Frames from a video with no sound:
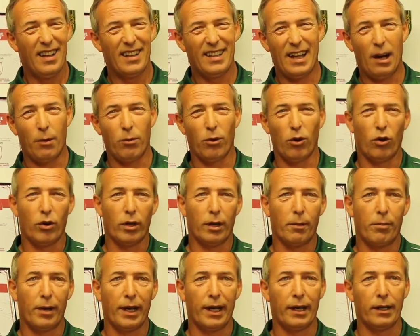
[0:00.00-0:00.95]
Now we're looking
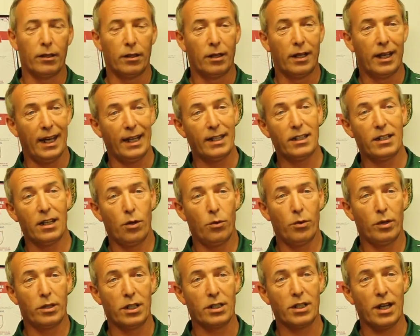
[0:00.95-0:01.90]
at bringing kids in
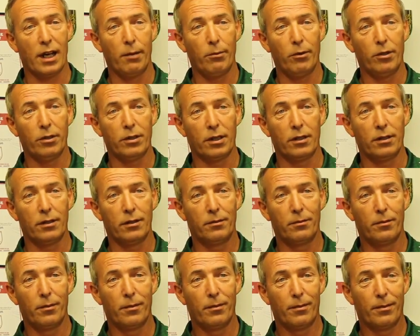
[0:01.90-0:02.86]
who are disabled and
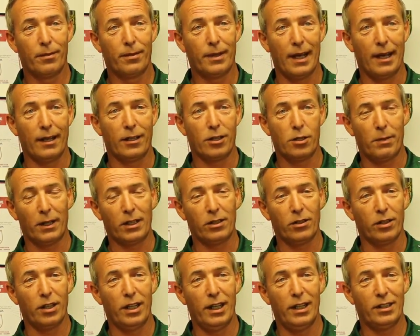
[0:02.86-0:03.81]
getting
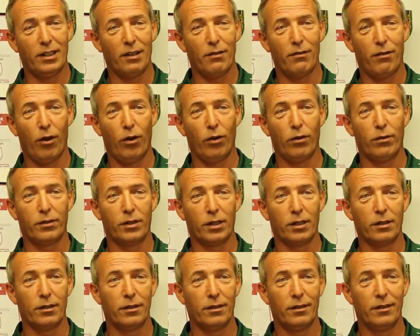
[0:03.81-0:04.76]
special needs involved
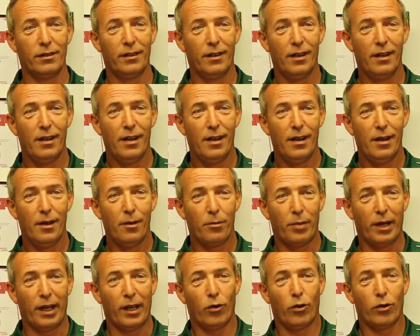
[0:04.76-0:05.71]
and
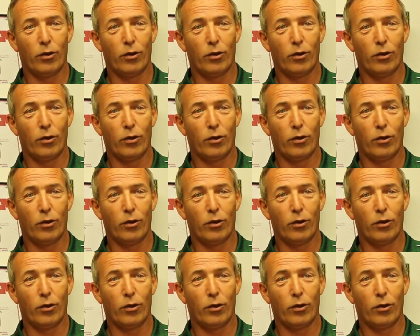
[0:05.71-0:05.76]
bringing